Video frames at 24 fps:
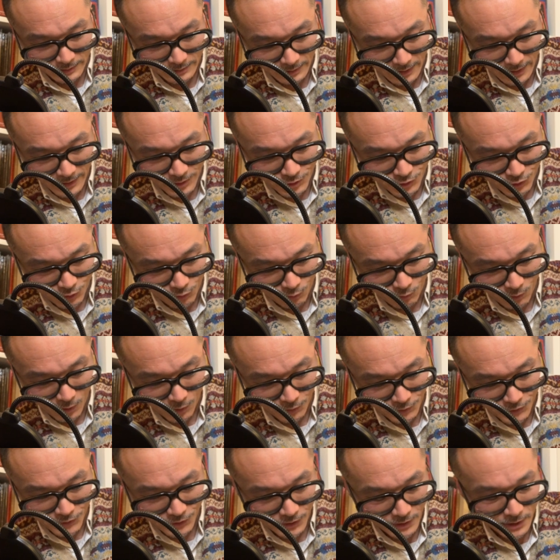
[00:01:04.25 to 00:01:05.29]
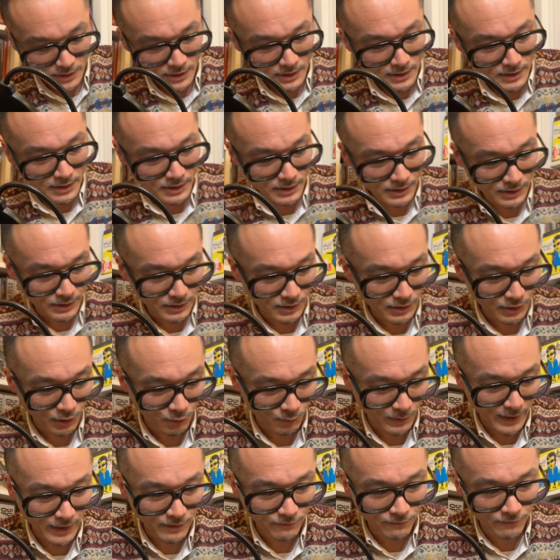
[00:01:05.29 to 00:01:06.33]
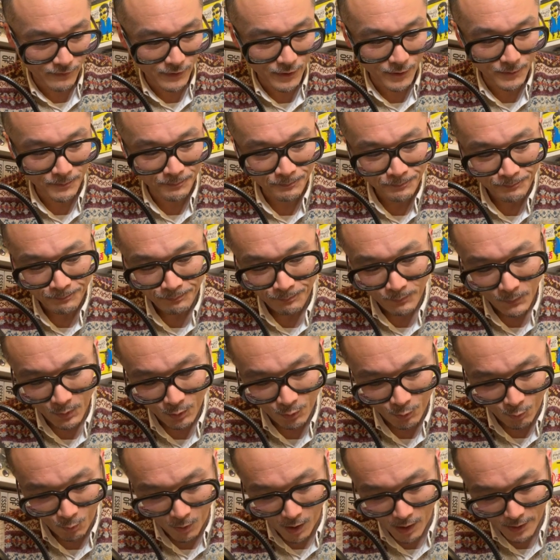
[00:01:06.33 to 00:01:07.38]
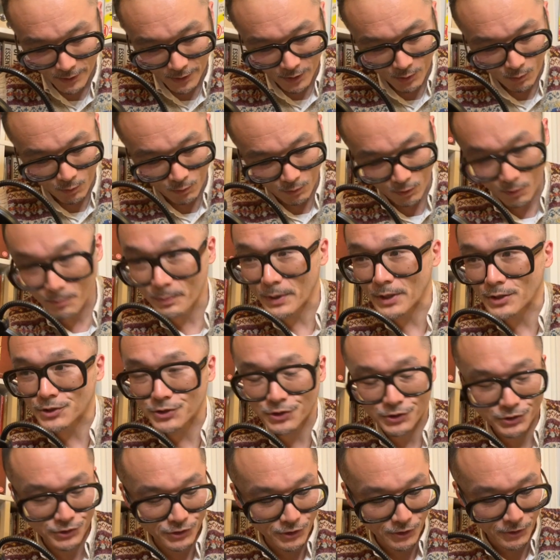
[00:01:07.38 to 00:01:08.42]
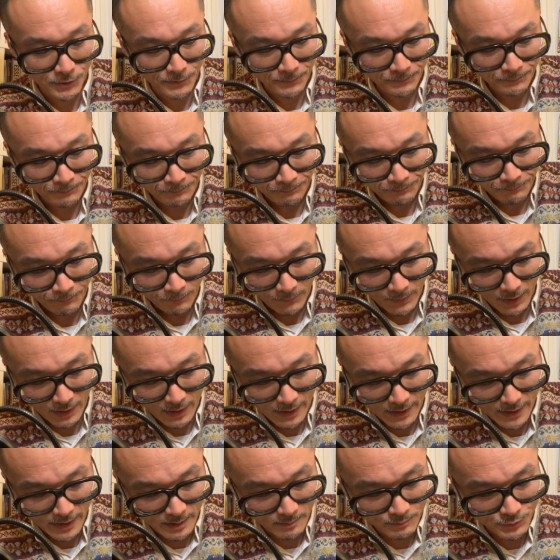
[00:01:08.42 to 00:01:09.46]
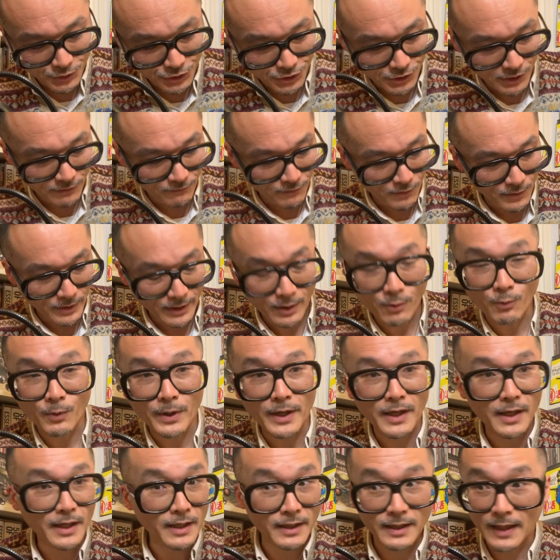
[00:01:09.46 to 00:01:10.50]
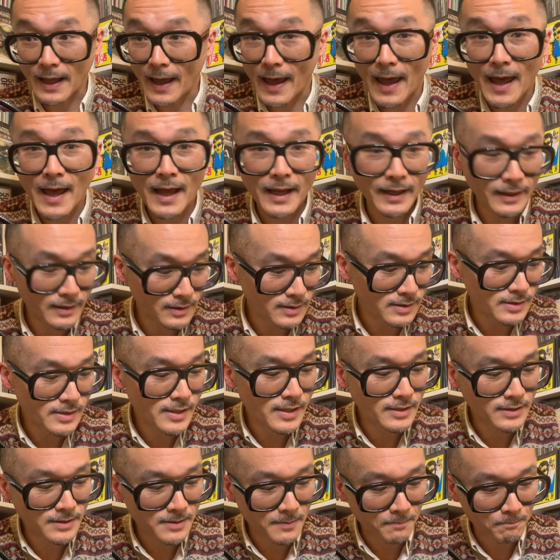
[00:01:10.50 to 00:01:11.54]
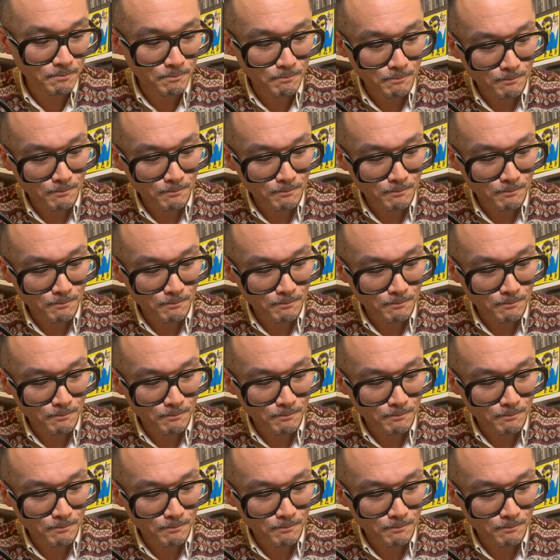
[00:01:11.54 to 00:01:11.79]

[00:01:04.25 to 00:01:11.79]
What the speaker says: like to quote the great film, the Rocky Horror Picture Show, I am shivering with anticipation.